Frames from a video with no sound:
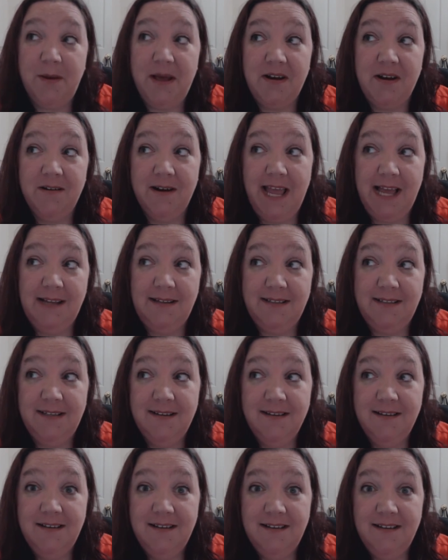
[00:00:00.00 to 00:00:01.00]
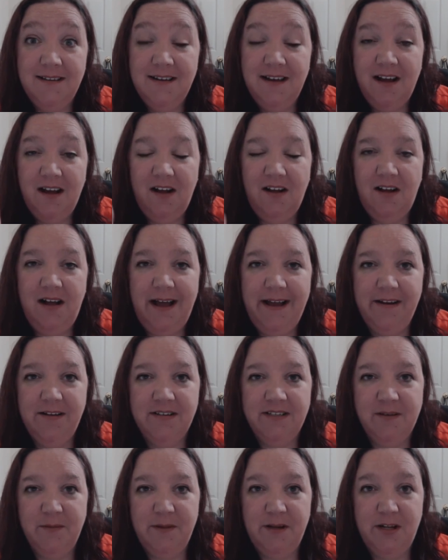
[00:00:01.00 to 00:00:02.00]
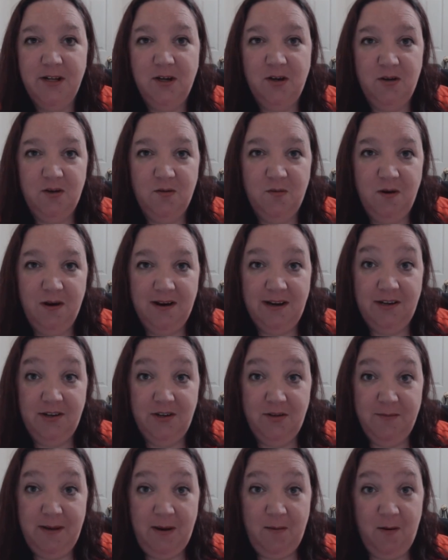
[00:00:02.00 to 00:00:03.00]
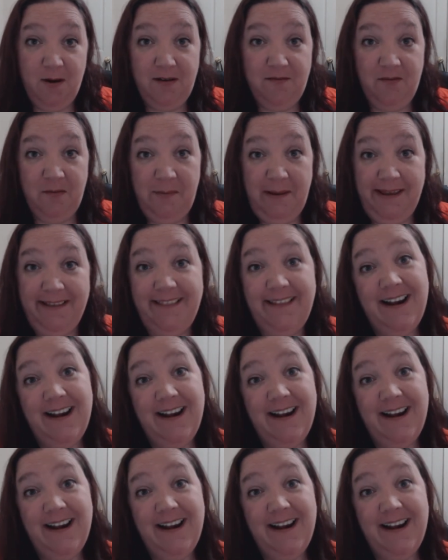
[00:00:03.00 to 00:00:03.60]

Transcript: Better yet, I'll hire somebody to go to work and do my work for me,